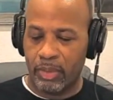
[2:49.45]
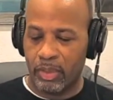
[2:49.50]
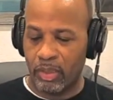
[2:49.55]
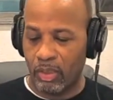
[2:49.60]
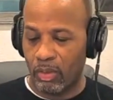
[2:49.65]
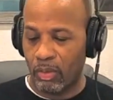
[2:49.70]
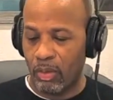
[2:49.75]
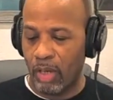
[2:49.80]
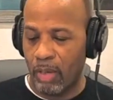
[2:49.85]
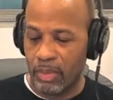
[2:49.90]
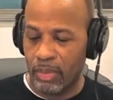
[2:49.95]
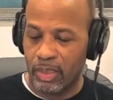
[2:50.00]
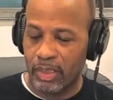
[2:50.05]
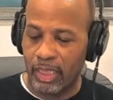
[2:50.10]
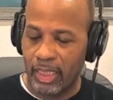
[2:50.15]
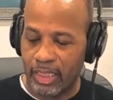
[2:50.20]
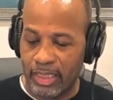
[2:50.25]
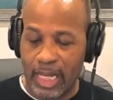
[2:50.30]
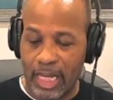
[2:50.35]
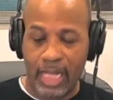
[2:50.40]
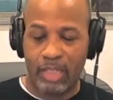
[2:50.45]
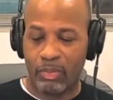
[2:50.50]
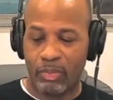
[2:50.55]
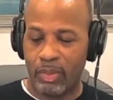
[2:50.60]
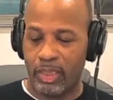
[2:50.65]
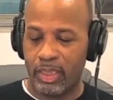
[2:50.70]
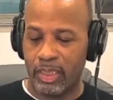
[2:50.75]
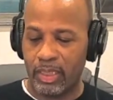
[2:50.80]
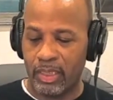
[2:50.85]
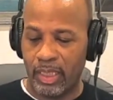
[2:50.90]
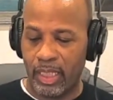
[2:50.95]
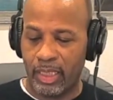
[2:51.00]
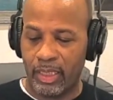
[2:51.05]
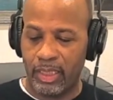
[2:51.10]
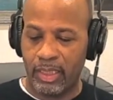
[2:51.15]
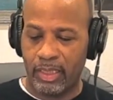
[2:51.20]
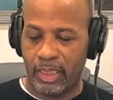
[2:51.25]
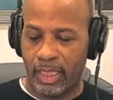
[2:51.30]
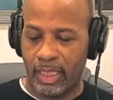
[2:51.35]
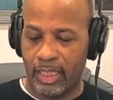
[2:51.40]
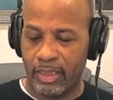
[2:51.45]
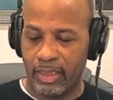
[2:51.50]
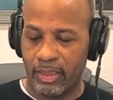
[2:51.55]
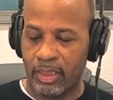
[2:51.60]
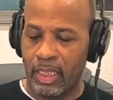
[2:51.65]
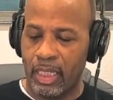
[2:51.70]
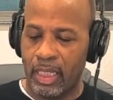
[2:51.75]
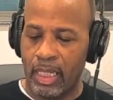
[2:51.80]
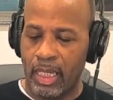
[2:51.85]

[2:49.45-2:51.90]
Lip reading: So I'm going to say exactly what he said. He says,